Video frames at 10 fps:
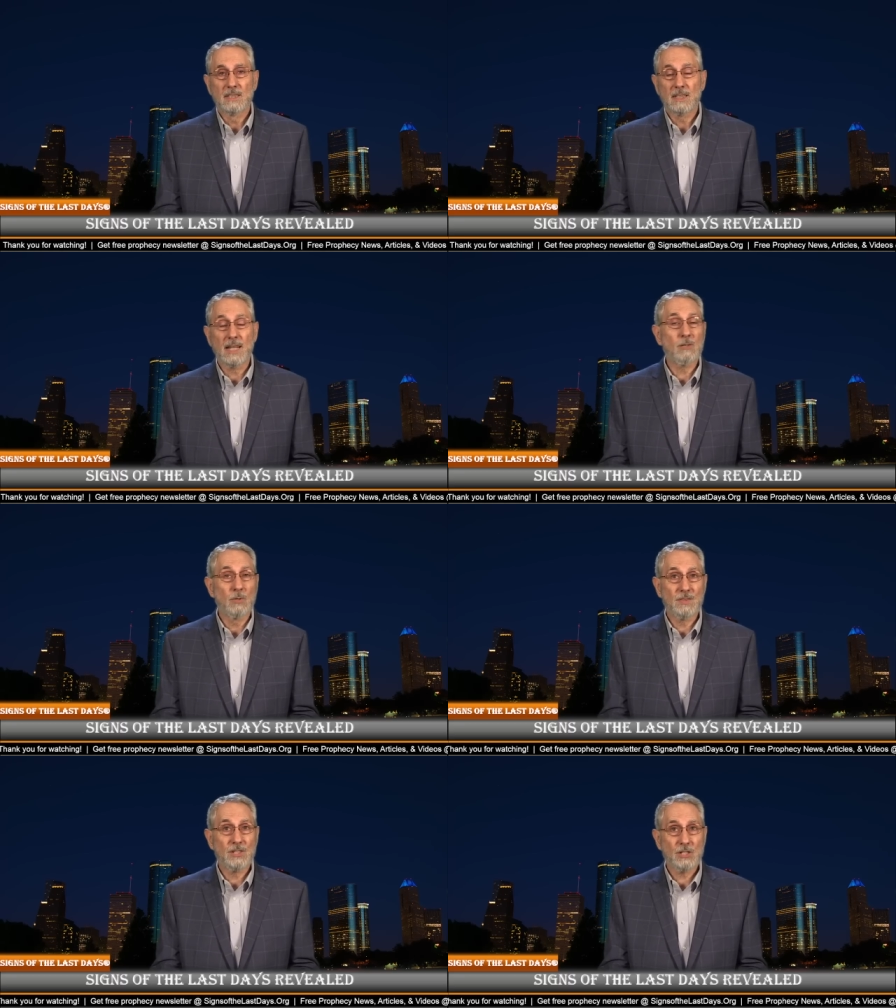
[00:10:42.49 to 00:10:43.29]
like
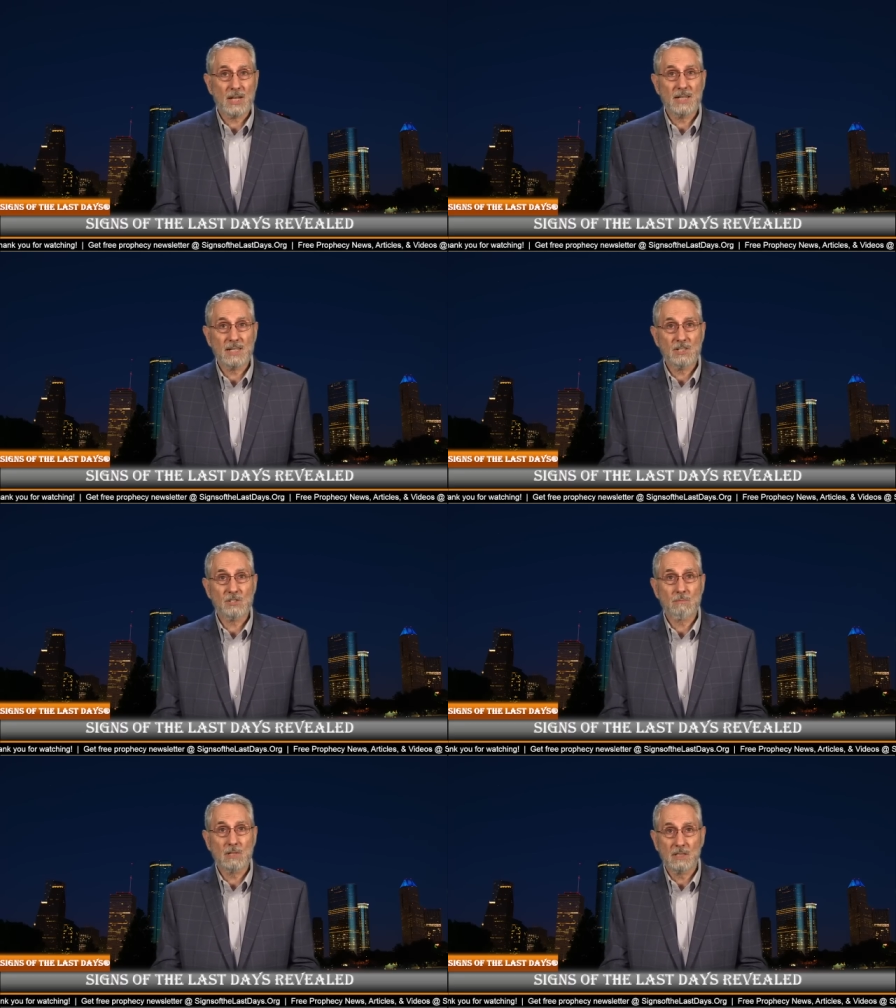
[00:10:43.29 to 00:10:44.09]
when the
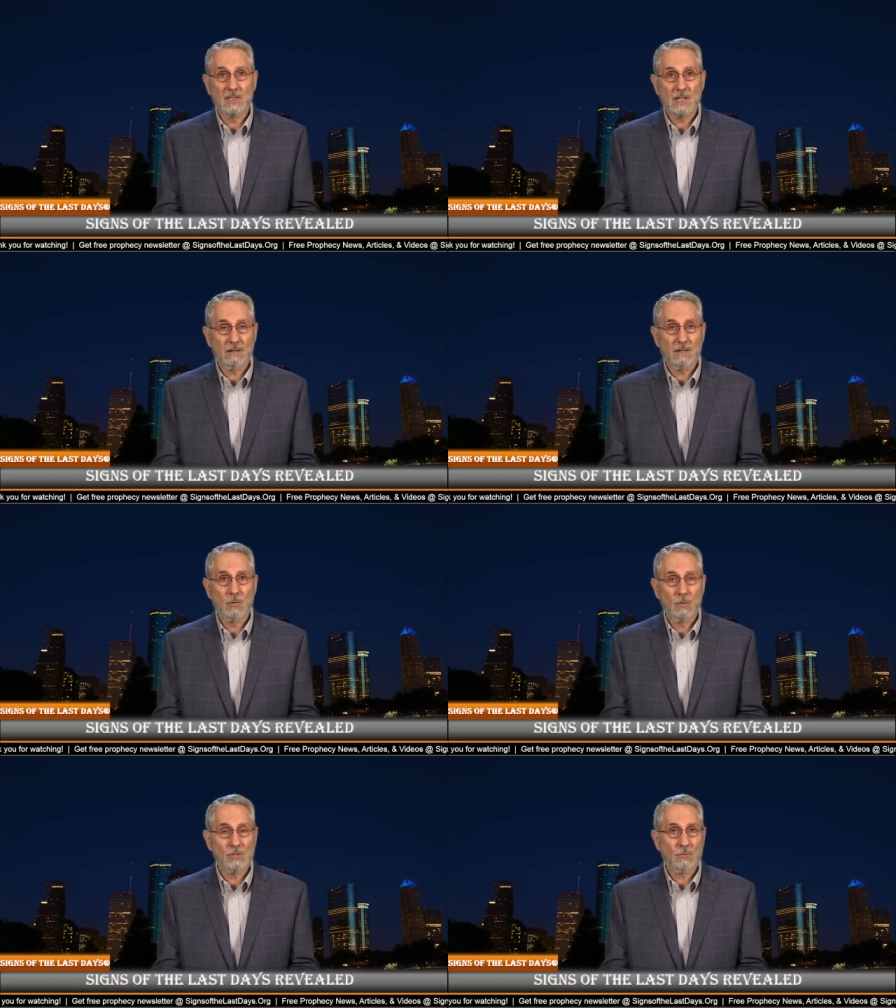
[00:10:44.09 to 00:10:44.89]
Chinese military
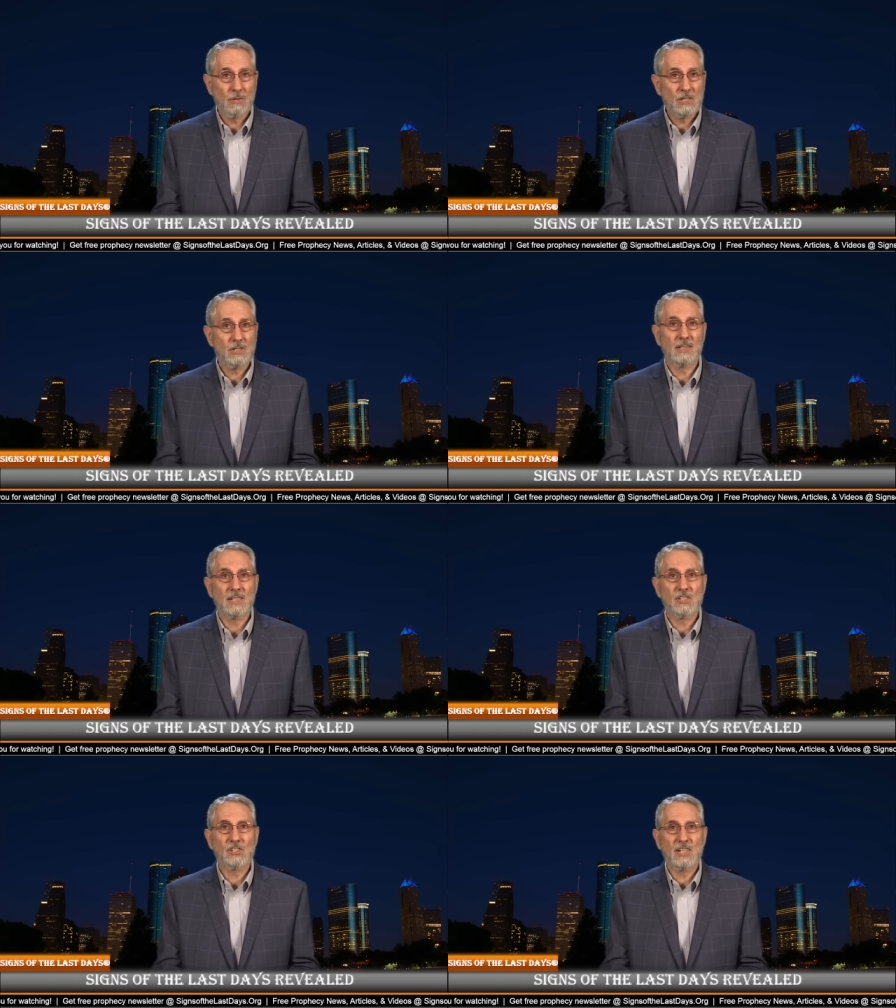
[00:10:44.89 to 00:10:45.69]
was
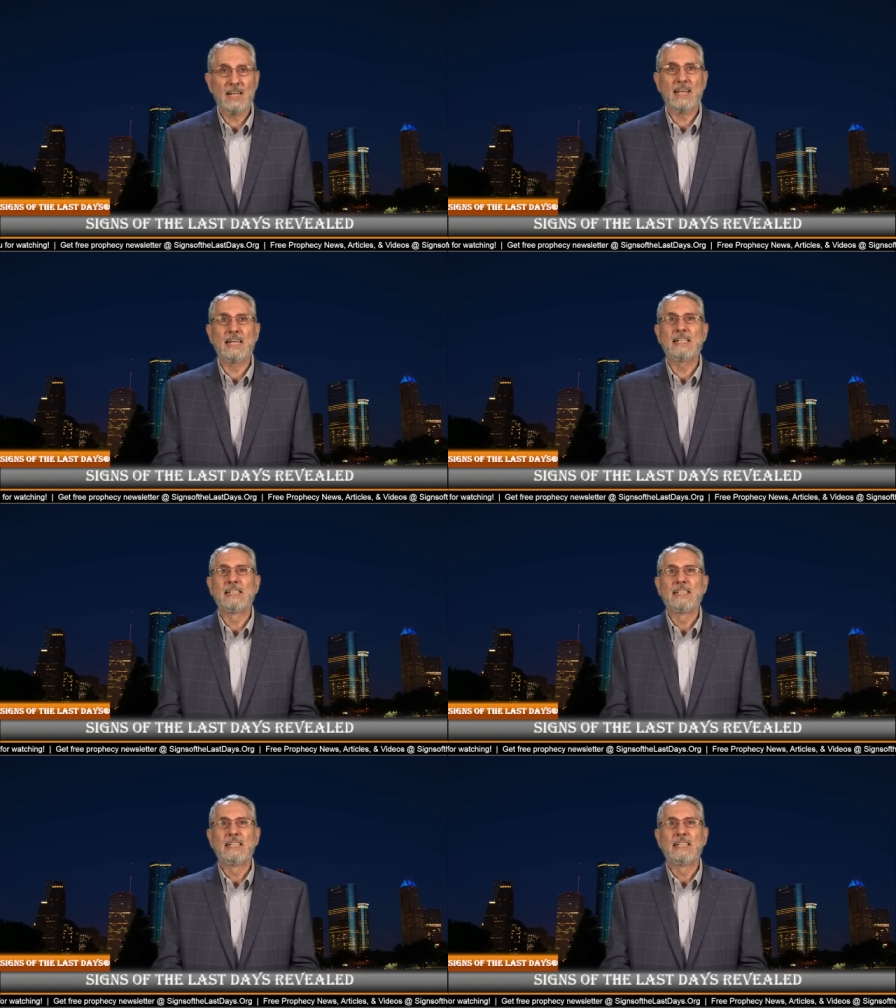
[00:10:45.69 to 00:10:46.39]
recently sitting